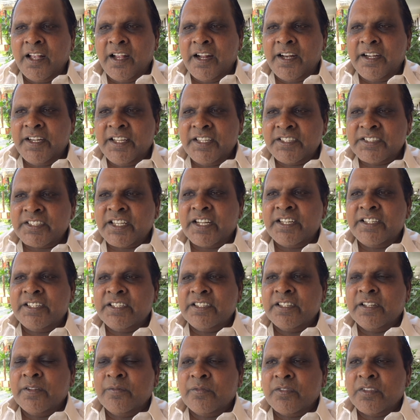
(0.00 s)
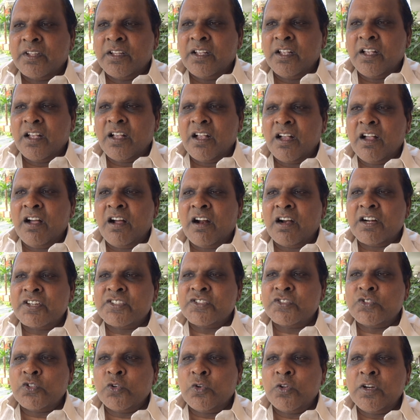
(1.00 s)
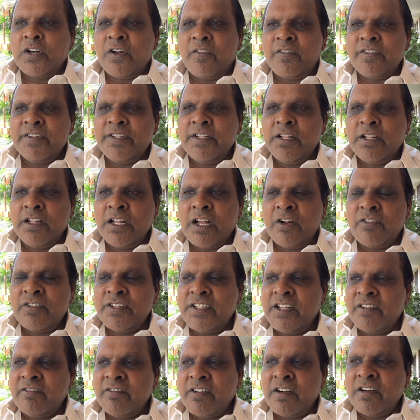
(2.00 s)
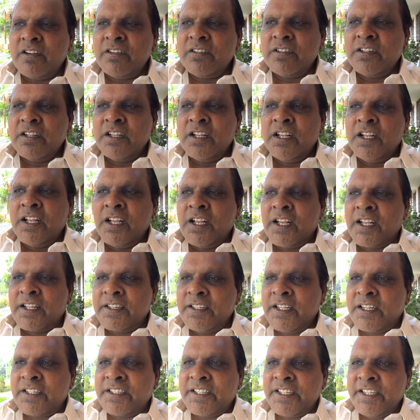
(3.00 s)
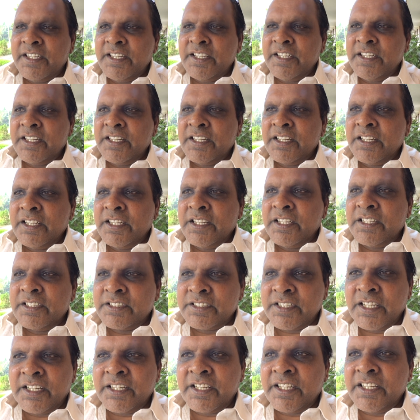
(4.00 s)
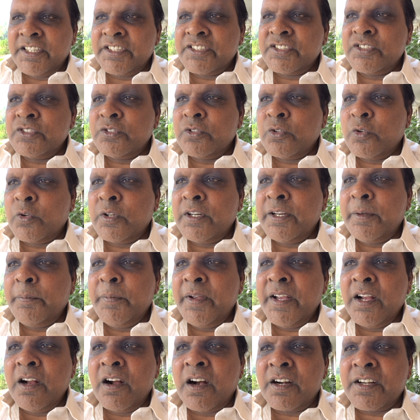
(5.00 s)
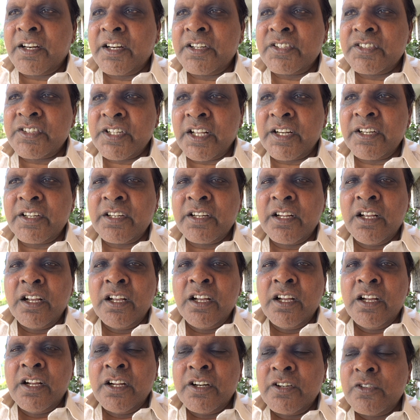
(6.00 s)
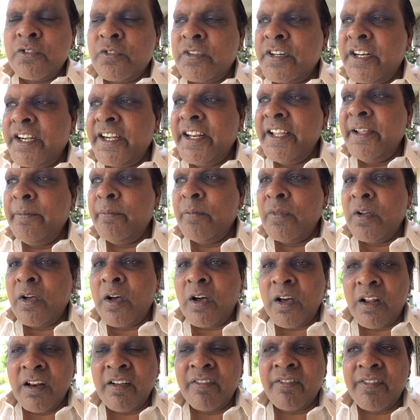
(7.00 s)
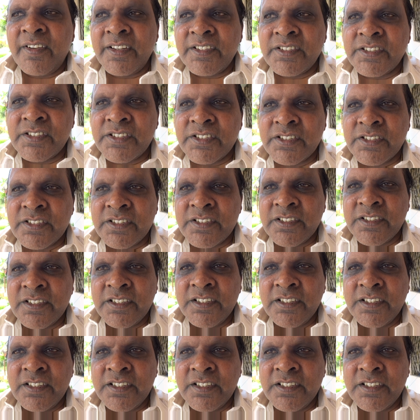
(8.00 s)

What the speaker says: and He said, God so loved the world that He sent His only begotten Son to redeem all of us.